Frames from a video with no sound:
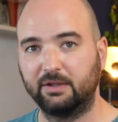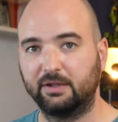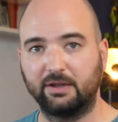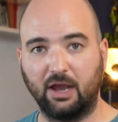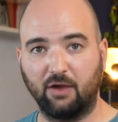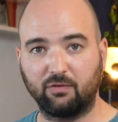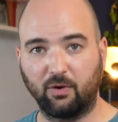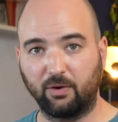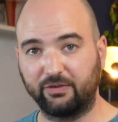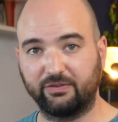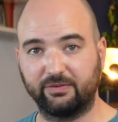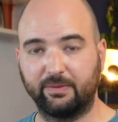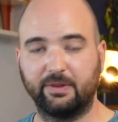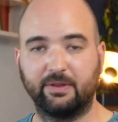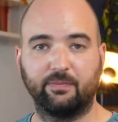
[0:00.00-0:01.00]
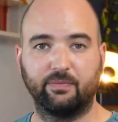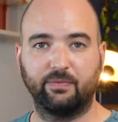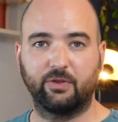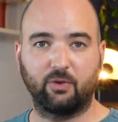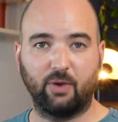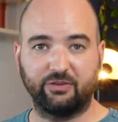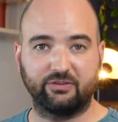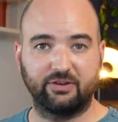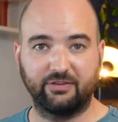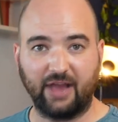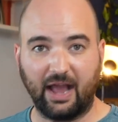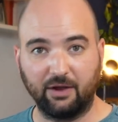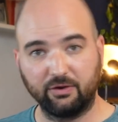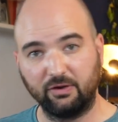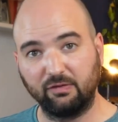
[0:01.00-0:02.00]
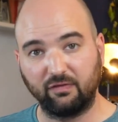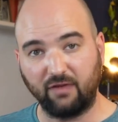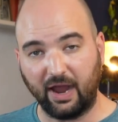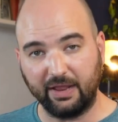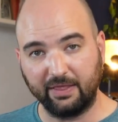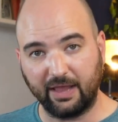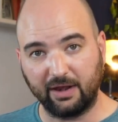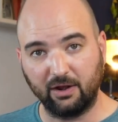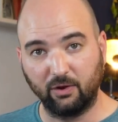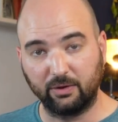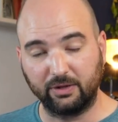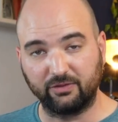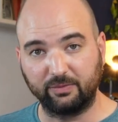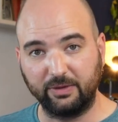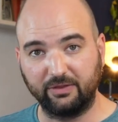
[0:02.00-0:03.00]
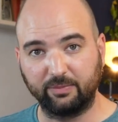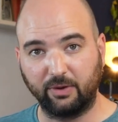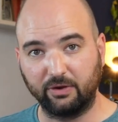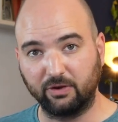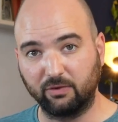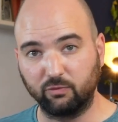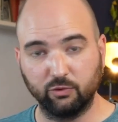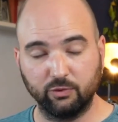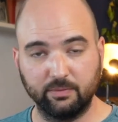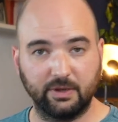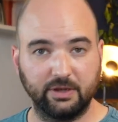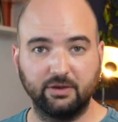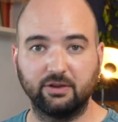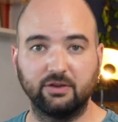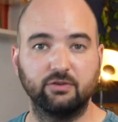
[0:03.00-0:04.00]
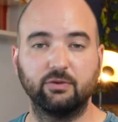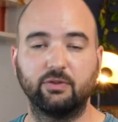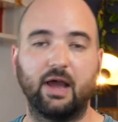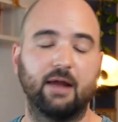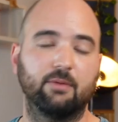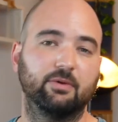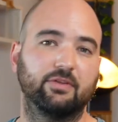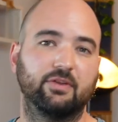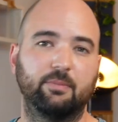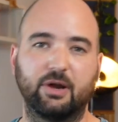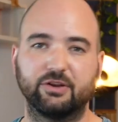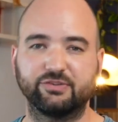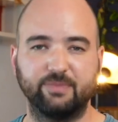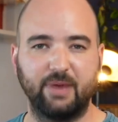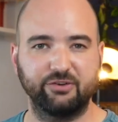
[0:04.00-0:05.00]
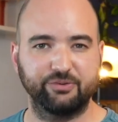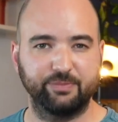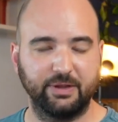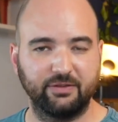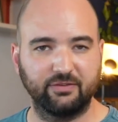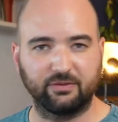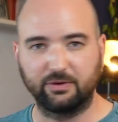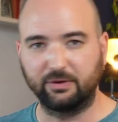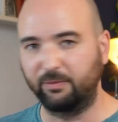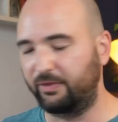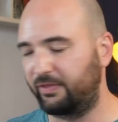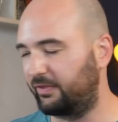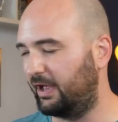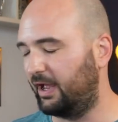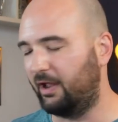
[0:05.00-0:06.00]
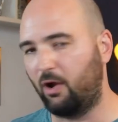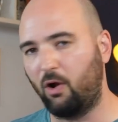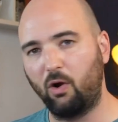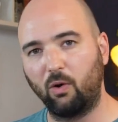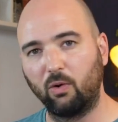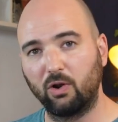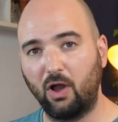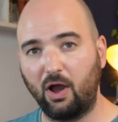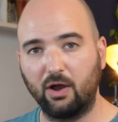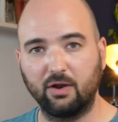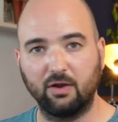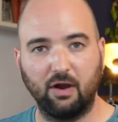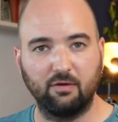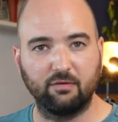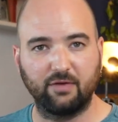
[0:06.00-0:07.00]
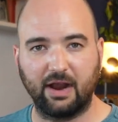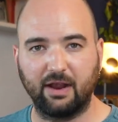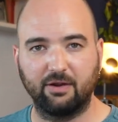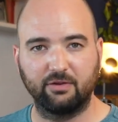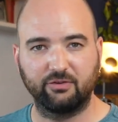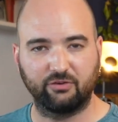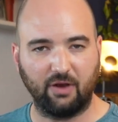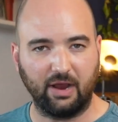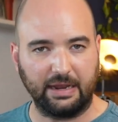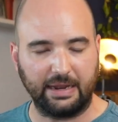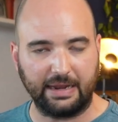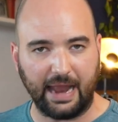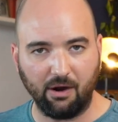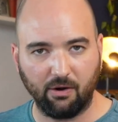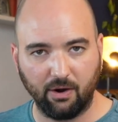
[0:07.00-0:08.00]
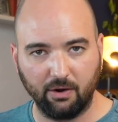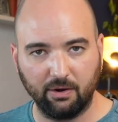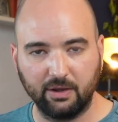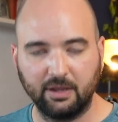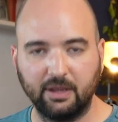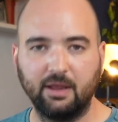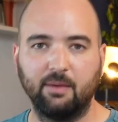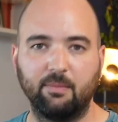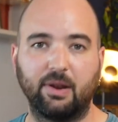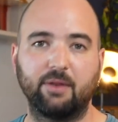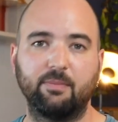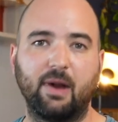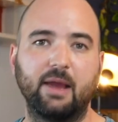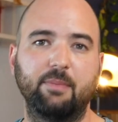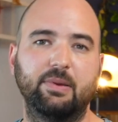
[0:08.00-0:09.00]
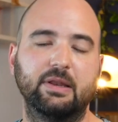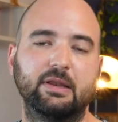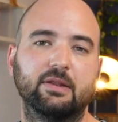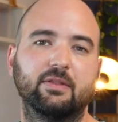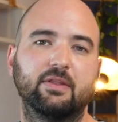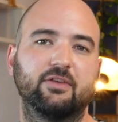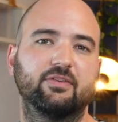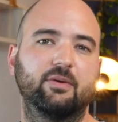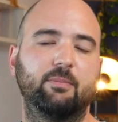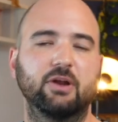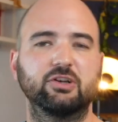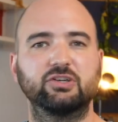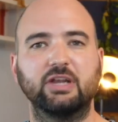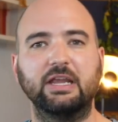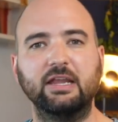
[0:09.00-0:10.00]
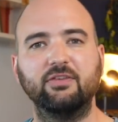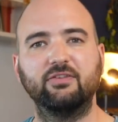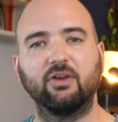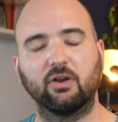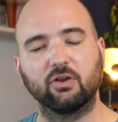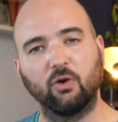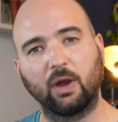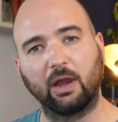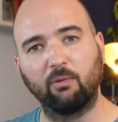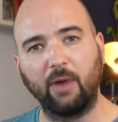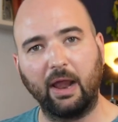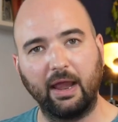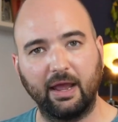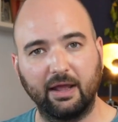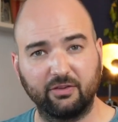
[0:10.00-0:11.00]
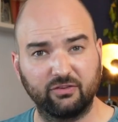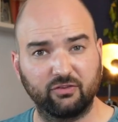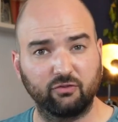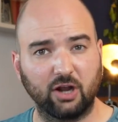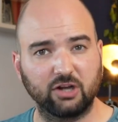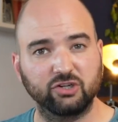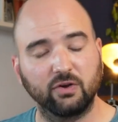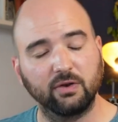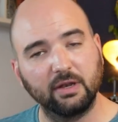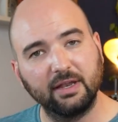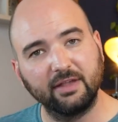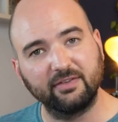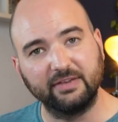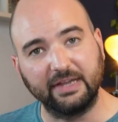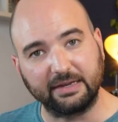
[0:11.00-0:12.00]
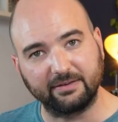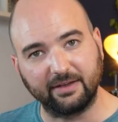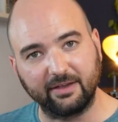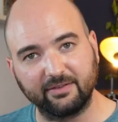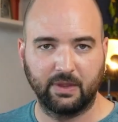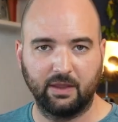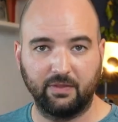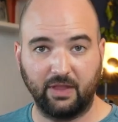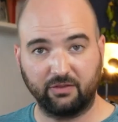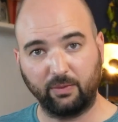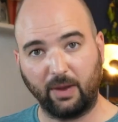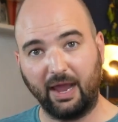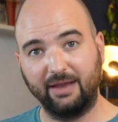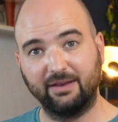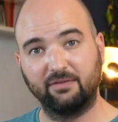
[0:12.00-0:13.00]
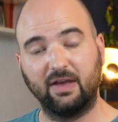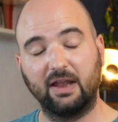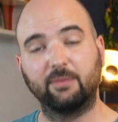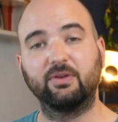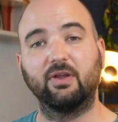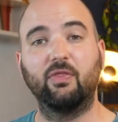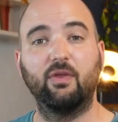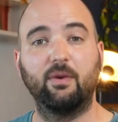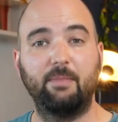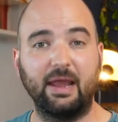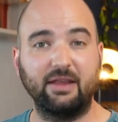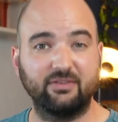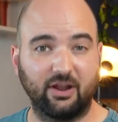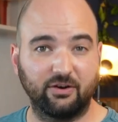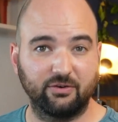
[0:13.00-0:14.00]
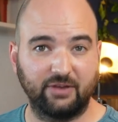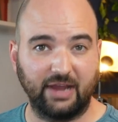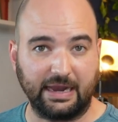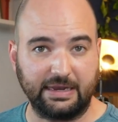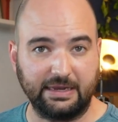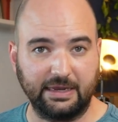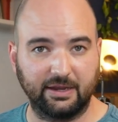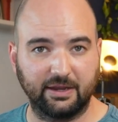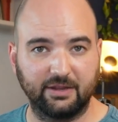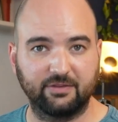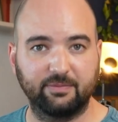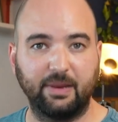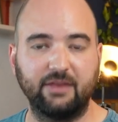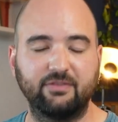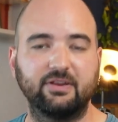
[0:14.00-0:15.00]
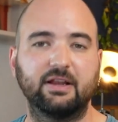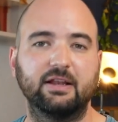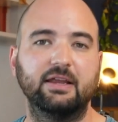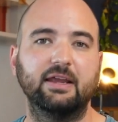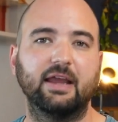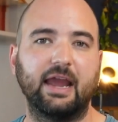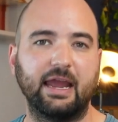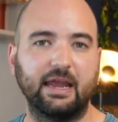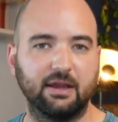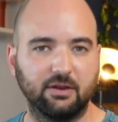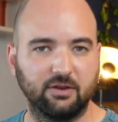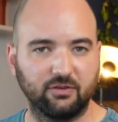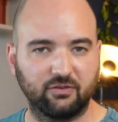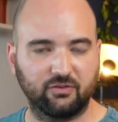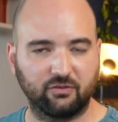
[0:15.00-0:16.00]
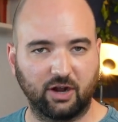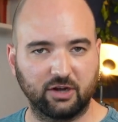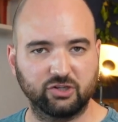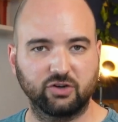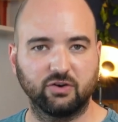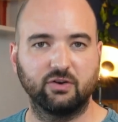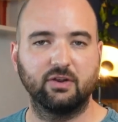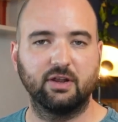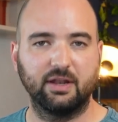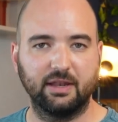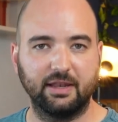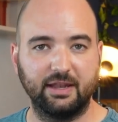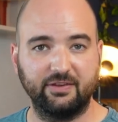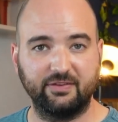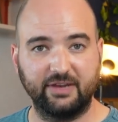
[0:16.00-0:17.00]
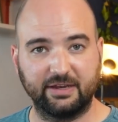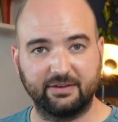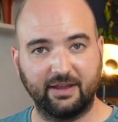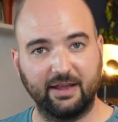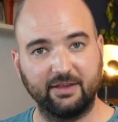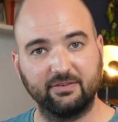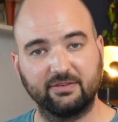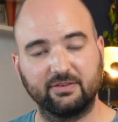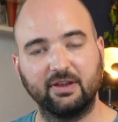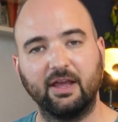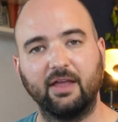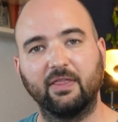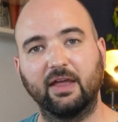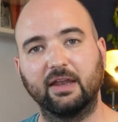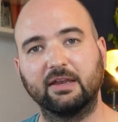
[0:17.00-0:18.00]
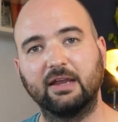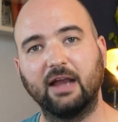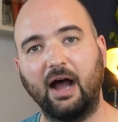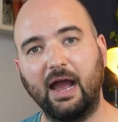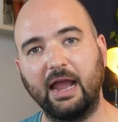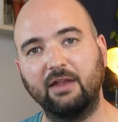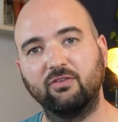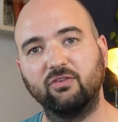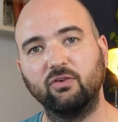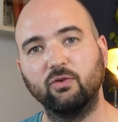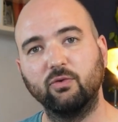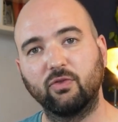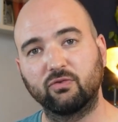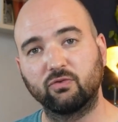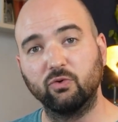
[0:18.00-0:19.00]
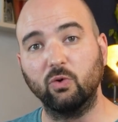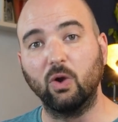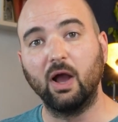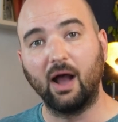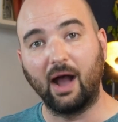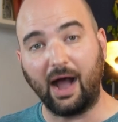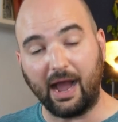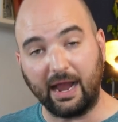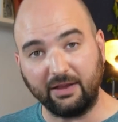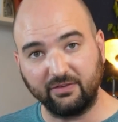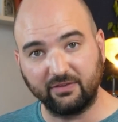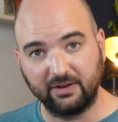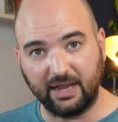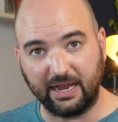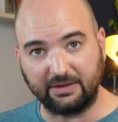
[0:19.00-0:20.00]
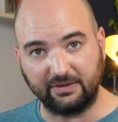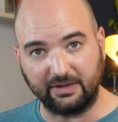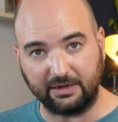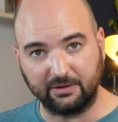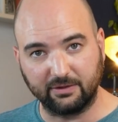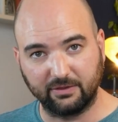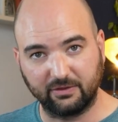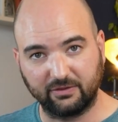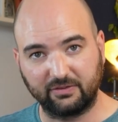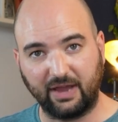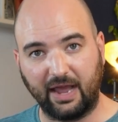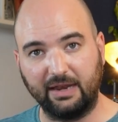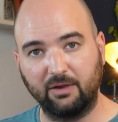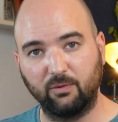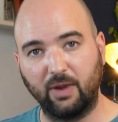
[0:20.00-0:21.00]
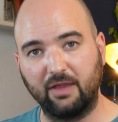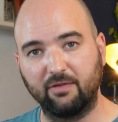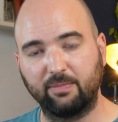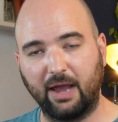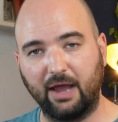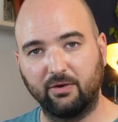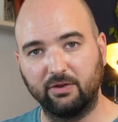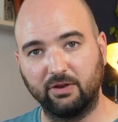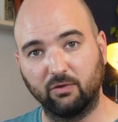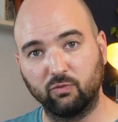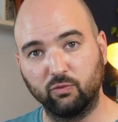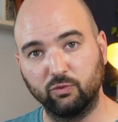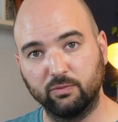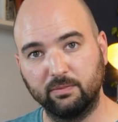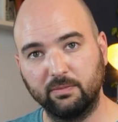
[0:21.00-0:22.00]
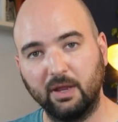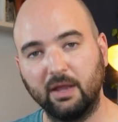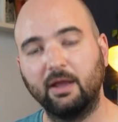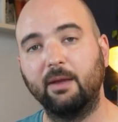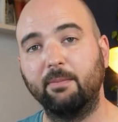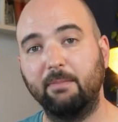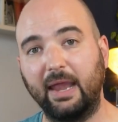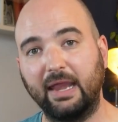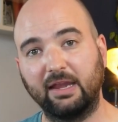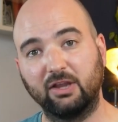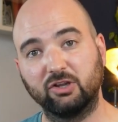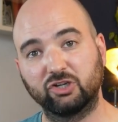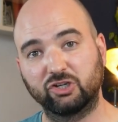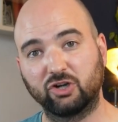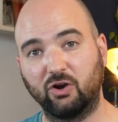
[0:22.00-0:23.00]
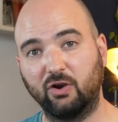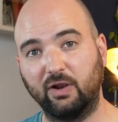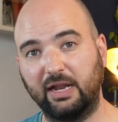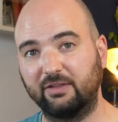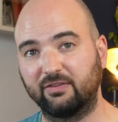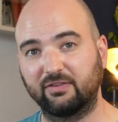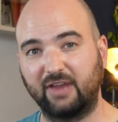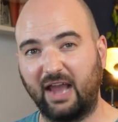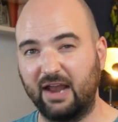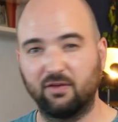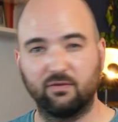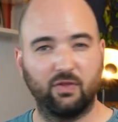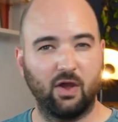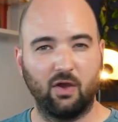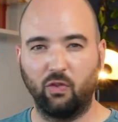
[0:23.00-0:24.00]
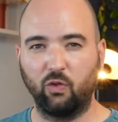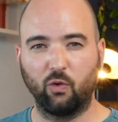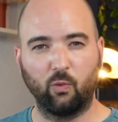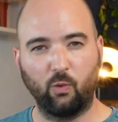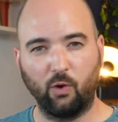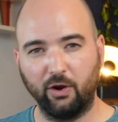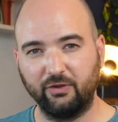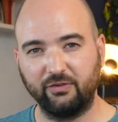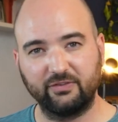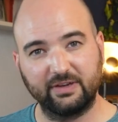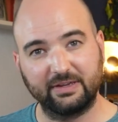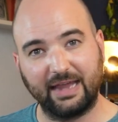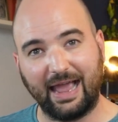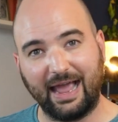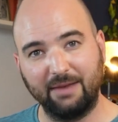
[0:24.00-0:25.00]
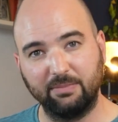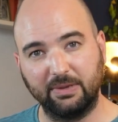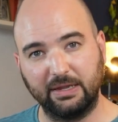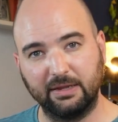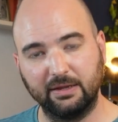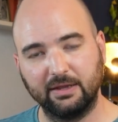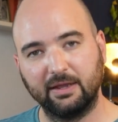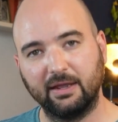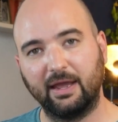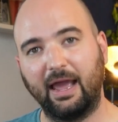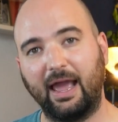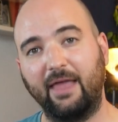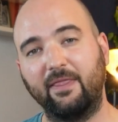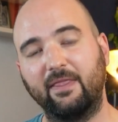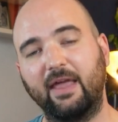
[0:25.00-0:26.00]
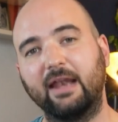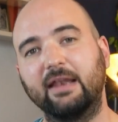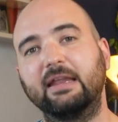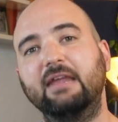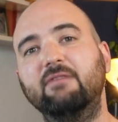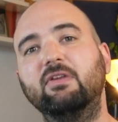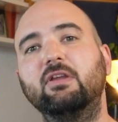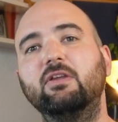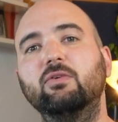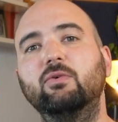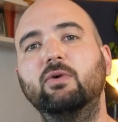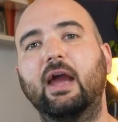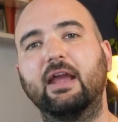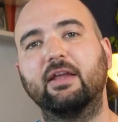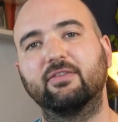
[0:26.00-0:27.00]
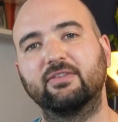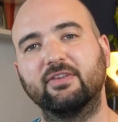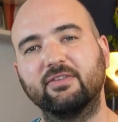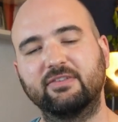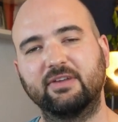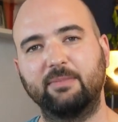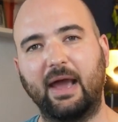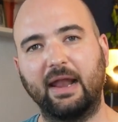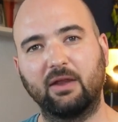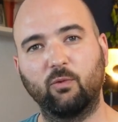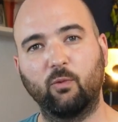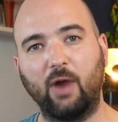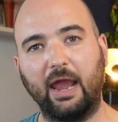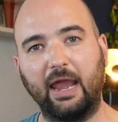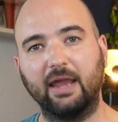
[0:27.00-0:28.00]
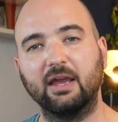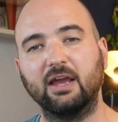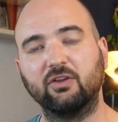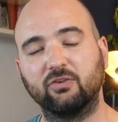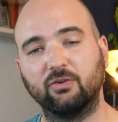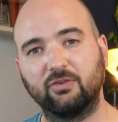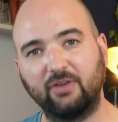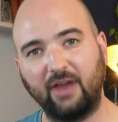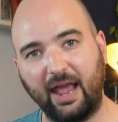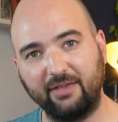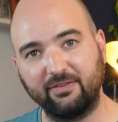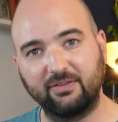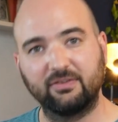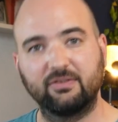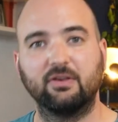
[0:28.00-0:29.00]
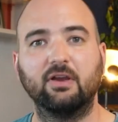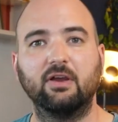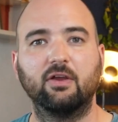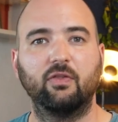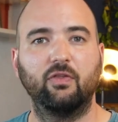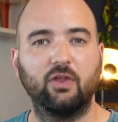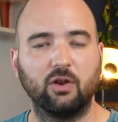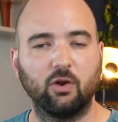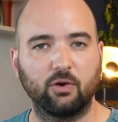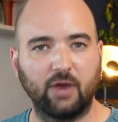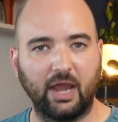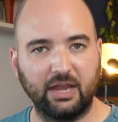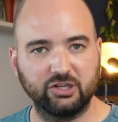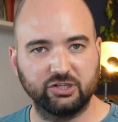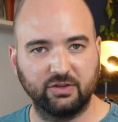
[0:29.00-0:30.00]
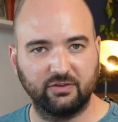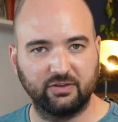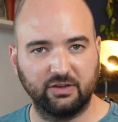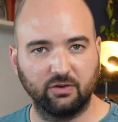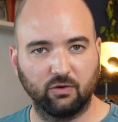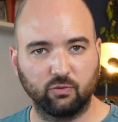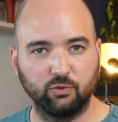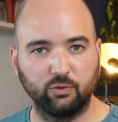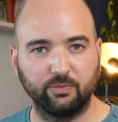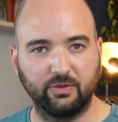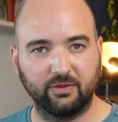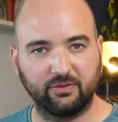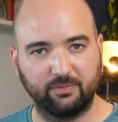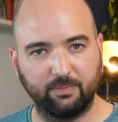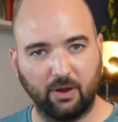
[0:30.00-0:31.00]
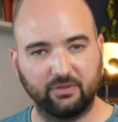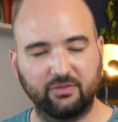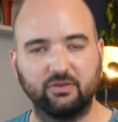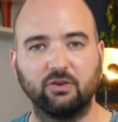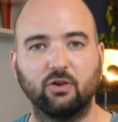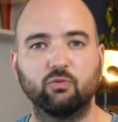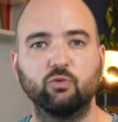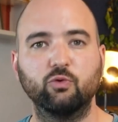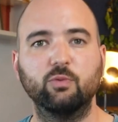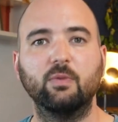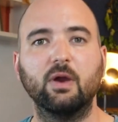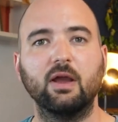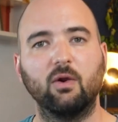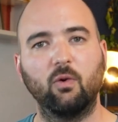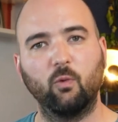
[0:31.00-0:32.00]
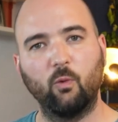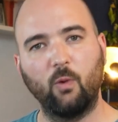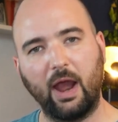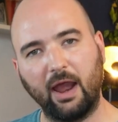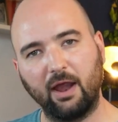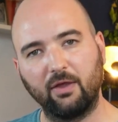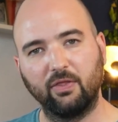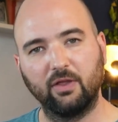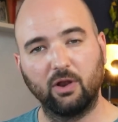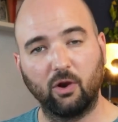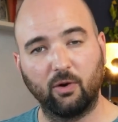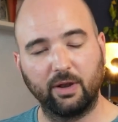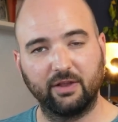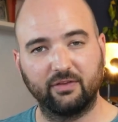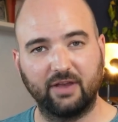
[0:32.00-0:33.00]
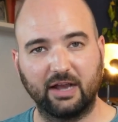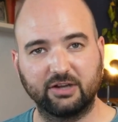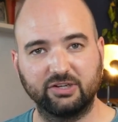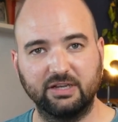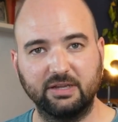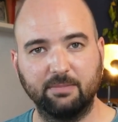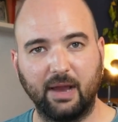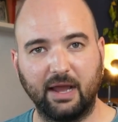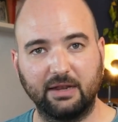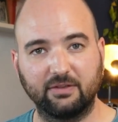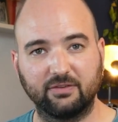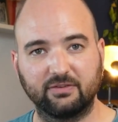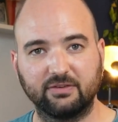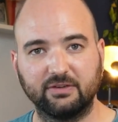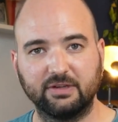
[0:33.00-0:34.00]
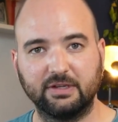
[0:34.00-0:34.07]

Now, of course, the question is, how do you find that low end sweet spot in your room? And you can do that with a bunch of measurements or with a whole lot of trial and error. But in my opinion, there's a much easier and quicker way, a structured listening test. That's why I developed the Bass Hunter technique. It's basically a structured listening test that guides you through isolating the standing wave pattern in your room, making sure it's kind of the worst it can be, and then giving you a systematic way to test the locations in your room, the spots in your room, where the low end is actually balanced.